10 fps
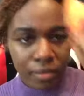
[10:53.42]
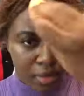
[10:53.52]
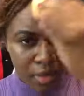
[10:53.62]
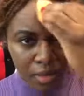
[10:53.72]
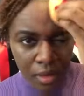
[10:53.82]

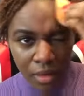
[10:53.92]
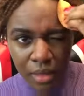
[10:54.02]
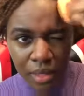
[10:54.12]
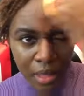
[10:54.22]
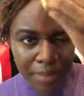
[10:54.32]
I
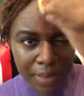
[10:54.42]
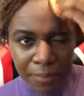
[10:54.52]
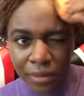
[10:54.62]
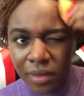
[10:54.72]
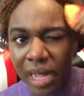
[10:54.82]
think I
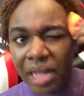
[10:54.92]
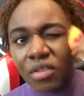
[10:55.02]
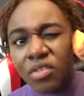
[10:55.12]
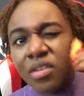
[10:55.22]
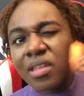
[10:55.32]
might I
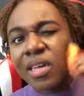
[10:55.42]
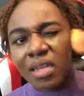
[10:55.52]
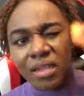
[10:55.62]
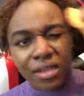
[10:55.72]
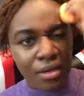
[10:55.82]
usually take
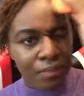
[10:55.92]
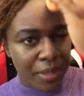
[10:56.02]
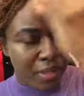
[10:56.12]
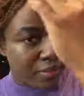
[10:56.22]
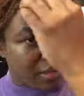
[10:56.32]
a little
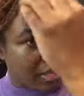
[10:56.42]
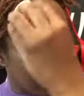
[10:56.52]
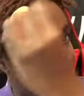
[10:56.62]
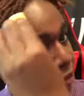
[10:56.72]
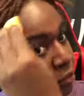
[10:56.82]
bit of the
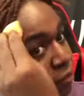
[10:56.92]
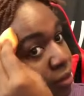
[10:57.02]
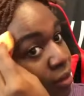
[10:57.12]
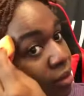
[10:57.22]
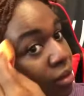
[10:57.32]

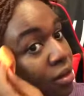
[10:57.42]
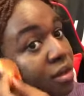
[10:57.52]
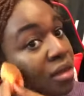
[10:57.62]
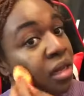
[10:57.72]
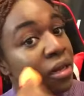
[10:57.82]
leftover,
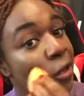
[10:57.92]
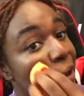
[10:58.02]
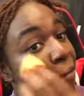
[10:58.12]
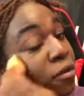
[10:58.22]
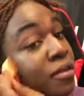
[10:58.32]
and
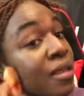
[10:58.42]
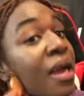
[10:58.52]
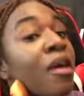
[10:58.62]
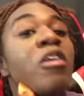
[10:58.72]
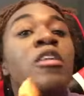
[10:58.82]
then I put
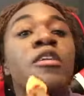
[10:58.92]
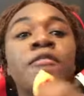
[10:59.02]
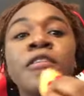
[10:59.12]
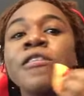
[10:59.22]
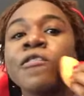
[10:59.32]
that all
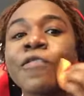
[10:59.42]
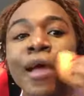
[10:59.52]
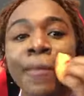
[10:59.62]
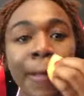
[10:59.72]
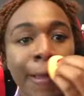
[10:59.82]
over. So
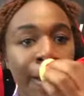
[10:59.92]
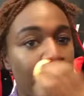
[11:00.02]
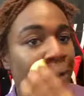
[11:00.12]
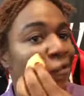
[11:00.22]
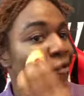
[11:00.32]
I put it
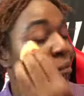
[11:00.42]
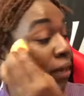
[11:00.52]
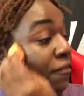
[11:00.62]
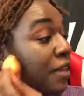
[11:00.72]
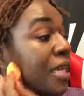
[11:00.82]
all over
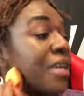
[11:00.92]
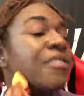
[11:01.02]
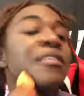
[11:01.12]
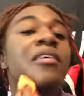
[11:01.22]
my face, the